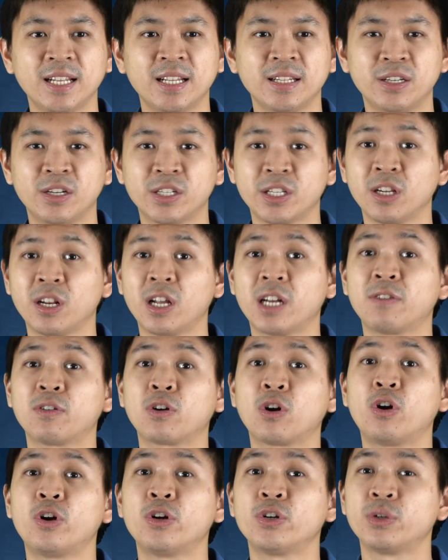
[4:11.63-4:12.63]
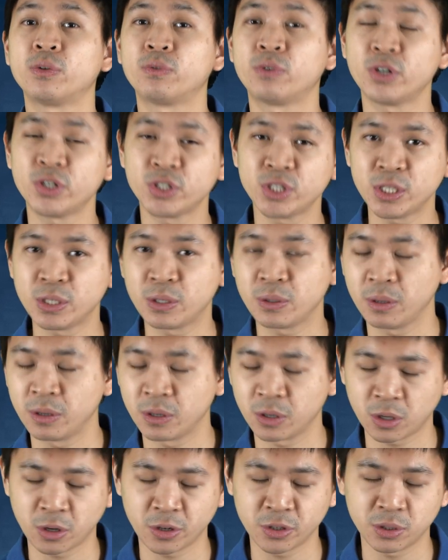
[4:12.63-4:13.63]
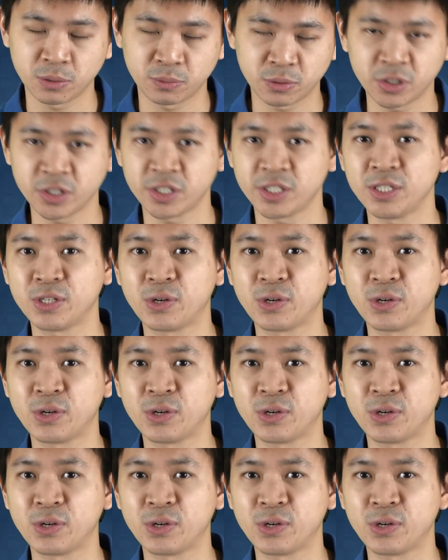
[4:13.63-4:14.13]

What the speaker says: there's a lot of controversy